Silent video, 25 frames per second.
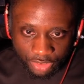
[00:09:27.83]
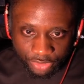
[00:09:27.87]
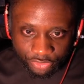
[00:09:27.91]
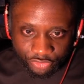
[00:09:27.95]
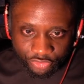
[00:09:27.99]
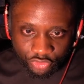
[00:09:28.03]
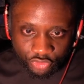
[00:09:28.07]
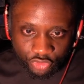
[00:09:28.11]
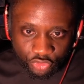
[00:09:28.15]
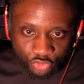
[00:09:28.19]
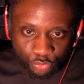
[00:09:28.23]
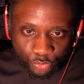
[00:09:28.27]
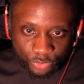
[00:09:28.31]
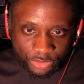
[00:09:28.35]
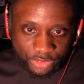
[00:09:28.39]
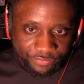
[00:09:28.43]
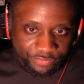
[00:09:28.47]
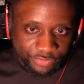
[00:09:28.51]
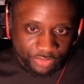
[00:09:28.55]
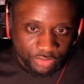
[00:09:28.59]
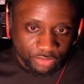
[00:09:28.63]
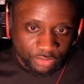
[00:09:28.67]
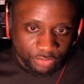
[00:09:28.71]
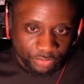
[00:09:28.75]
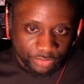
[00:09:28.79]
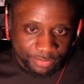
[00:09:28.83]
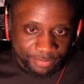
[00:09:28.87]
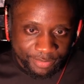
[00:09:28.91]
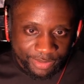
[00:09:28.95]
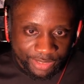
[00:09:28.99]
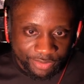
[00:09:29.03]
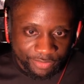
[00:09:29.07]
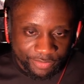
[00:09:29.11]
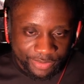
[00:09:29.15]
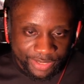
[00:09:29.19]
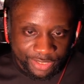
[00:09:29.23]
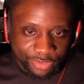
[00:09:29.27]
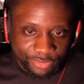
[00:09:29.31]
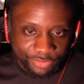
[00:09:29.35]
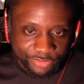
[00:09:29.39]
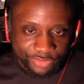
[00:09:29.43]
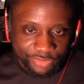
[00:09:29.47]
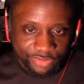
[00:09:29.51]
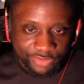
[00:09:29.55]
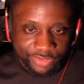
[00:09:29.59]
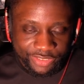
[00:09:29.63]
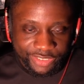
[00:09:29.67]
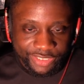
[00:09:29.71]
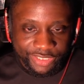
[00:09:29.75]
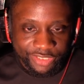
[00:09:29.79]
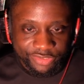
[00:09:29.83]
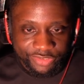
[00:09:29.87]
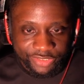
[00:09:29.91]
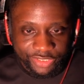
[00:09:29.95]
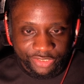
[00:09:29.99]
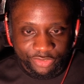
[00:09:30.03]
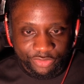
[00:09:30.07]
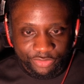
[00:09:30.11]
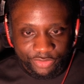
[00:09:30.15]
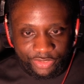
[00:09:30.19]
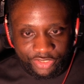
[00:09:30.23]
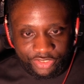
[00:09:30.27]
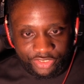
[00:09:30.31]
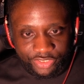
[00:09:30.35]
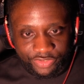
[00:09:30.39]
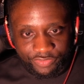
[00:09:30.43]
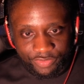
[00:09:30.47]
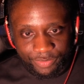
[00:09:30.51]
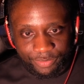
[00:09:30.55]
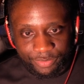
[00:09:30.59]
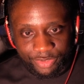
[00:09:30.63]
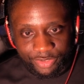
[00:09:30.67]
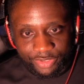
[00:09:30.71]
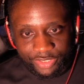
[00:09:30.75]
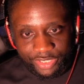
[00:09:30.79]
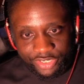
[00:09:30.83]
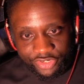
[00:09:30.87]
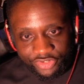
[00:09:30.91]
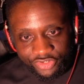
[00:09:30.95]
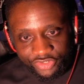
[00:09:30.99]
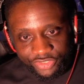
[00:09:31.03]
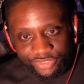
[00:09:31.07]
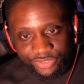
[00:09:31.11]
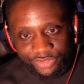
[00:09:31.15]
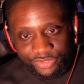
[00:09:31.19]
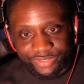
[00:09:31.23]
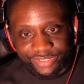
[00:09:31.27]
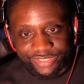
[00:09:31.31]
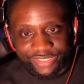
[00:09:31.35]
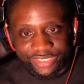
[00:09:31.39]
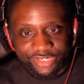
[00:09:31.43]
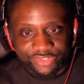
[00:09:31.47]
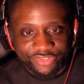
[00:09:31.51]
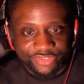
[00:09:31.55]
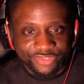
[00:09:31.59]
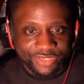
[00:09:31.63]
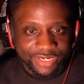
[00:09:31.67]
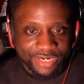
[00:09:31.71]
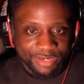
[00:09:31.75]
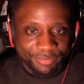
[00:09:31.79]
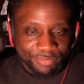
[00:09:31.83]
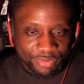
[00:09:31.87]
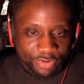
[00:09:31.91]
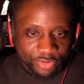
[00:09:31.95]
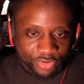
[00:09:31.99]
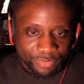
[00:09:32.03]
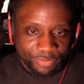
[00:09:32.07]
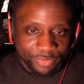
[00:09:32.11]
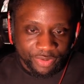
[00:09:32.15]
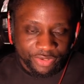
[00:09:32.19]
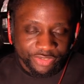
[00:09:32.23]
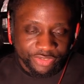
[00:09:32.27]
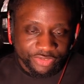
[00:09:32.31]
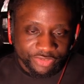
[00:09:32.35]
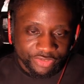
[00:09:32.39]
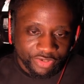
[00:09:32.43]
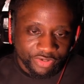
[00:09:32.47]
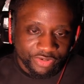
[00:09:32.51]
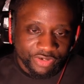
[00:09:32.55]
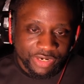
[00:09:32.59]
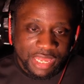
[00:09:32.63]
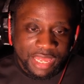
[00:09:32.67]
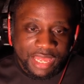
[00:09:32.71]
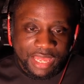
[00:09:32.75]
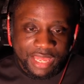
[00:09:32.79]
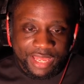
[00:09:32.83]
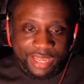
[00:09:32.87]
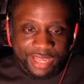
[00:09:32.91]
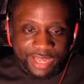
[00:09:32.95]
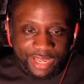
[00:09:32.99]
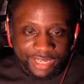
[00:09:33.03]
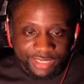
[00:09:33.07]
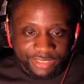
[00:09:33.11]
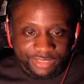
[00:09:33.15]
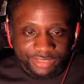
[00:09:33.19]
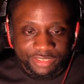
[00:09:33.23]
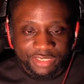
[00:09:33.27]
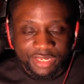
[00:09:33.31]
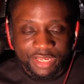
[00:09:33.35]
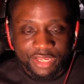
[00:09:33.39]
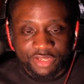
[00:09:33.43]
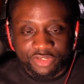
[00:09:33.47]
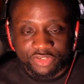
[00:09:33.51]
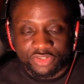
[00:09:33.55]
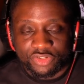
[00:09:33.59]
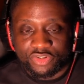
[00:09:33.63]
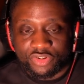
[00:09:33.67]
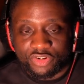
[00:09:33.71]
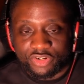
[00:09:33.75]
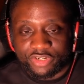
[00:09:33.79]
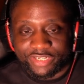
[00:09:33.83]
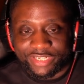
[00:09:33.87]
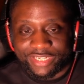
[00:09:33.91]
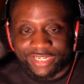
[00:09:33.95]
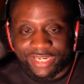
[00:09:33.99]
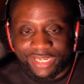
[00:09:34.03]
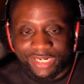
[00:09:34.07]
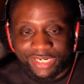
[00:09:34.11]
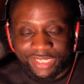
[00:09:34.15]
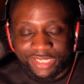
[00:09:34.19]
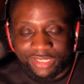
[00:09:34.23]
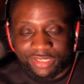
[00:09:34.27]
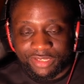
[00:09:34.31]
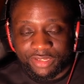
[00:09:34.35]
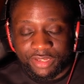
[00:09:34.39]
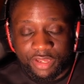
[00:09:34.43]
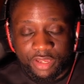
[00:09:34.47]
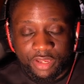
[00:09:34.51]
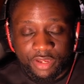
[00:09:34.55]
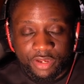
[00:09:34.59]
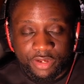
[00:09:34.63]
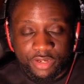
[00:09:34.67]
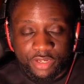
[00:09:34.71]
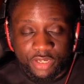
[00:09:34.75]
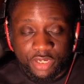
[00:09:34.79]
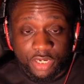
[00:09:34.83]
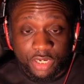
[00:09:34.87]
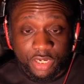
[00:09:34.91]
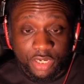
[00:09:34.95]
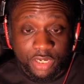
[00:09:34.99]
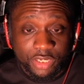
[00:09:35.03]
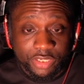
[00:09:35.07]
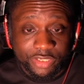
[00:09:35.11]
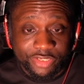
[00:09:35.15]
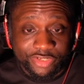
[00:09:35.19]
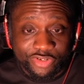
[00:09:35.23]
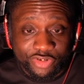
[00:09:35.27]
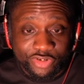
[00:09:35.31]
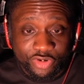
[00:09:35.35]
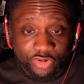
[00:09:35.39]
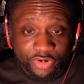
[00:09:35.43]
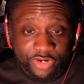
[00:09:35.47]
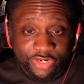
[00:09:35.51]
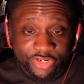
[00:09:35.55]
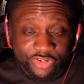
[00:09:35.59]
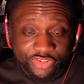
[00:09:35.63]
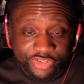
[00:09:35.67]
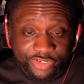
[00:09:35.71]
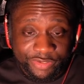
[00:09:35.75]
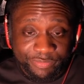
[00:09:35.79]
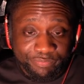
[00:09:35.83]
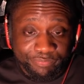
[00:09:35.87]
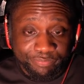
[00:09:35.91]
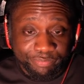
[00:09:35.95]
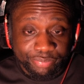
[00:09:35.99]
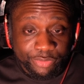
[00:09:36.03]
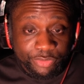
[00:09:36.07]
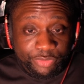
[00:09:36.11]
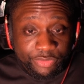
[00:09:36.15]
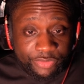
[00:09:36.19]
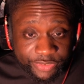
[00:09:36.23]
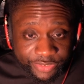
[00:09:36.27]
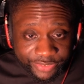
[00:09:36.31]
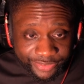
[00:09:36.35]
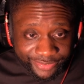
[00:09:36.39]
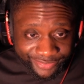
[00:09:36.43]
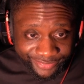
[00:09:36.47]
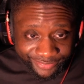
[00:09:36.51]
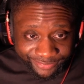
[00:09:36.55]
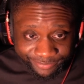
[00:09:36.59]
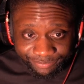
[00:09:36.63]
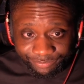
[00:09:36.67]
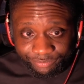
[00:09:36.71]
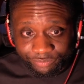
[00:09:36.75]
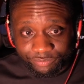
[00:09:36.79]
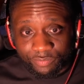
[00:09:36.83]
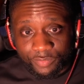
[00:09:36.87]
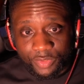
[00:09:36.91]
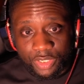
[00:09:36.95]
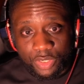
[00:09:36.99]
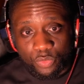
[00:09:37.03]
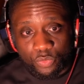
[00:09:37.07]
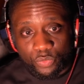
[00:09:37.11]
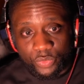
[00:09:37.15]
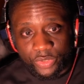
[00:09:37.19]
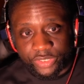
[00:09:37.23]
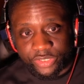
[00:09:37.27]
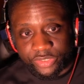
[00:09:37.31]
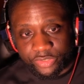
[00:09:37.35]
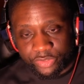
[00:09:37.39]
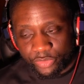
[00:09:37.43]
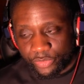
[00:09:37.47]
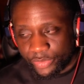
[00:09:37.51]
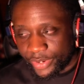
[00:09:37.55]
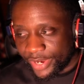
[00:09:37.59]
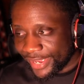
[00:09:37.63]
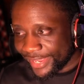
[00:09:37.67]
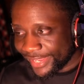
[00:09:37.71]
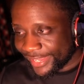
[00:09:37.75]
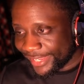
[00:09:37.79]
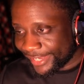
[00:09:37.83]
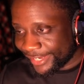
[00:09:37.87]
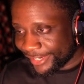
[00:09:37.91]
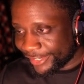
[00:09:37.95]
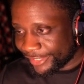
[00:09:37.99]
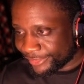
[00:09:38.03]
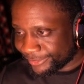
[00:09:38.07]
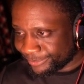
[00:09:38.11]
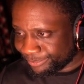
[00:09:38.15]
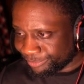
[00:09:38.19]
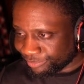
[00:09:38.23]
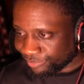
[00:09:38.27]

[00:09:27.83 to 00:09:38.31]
Choose one of your low on Marowak or Turtonator, take 2 energy from your energy zone and attach it to that Pokemon. Your turn ends. So you're getting your energy boosted with Kawaii here.